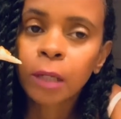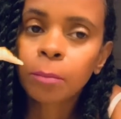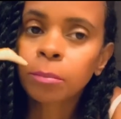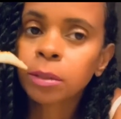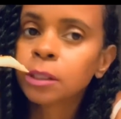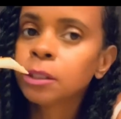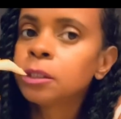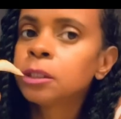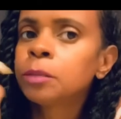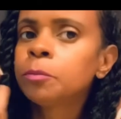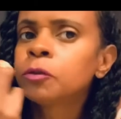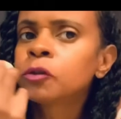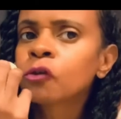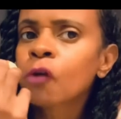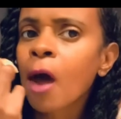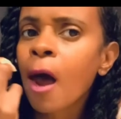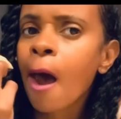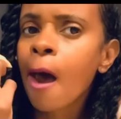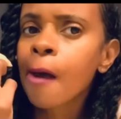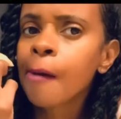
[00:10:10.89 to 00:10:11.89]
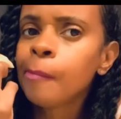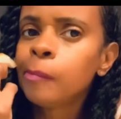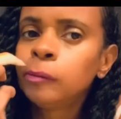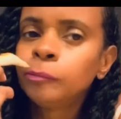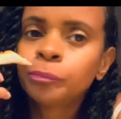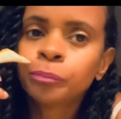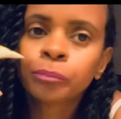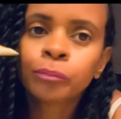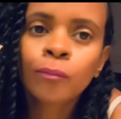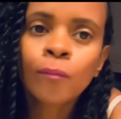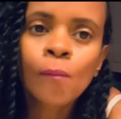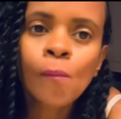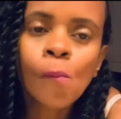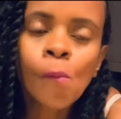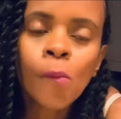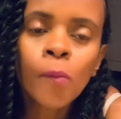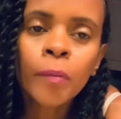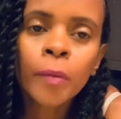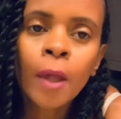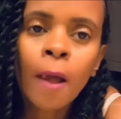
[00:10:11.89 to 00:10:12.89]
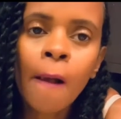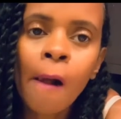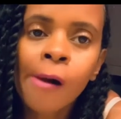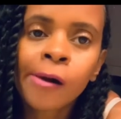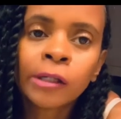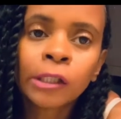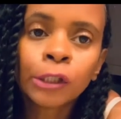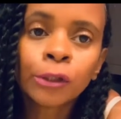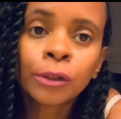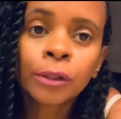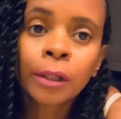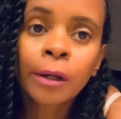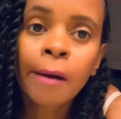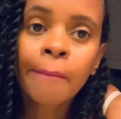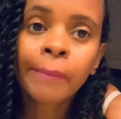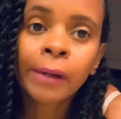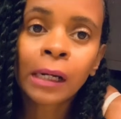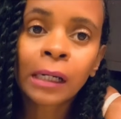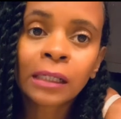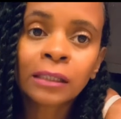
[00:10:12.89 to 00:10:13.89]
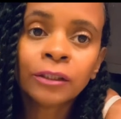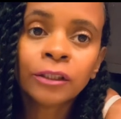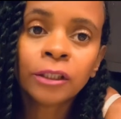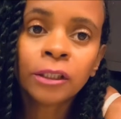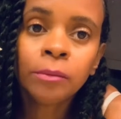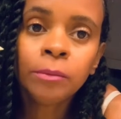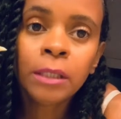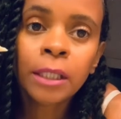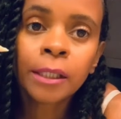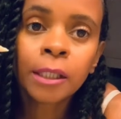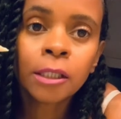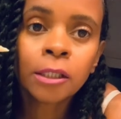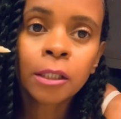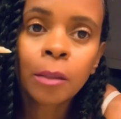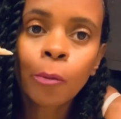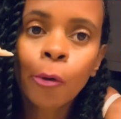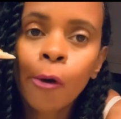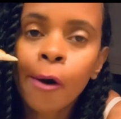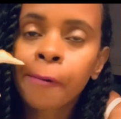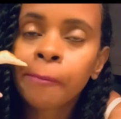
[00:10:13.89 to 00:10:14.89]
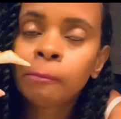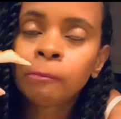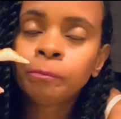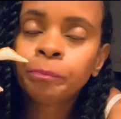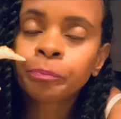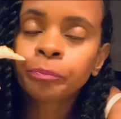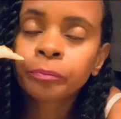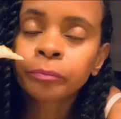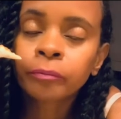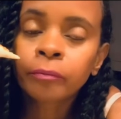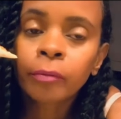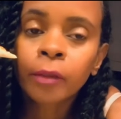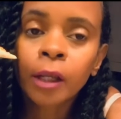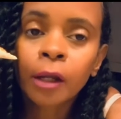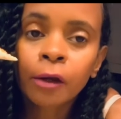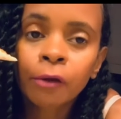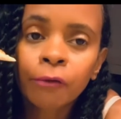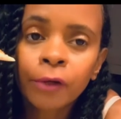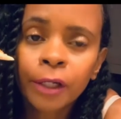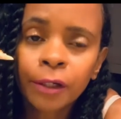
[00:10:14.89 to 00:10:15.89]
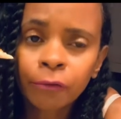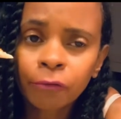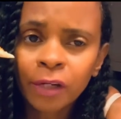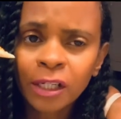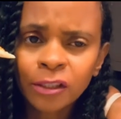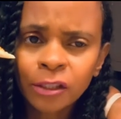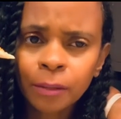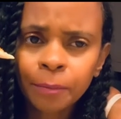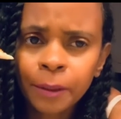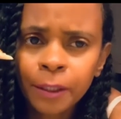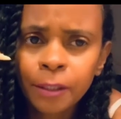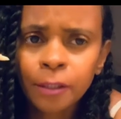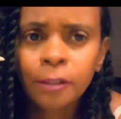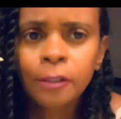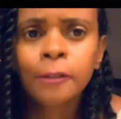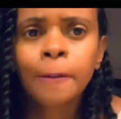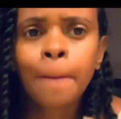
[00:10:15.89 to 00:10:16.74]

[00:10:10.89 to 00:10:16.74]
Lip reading: Please subscribe so you can come back and see me and get some more great recipes.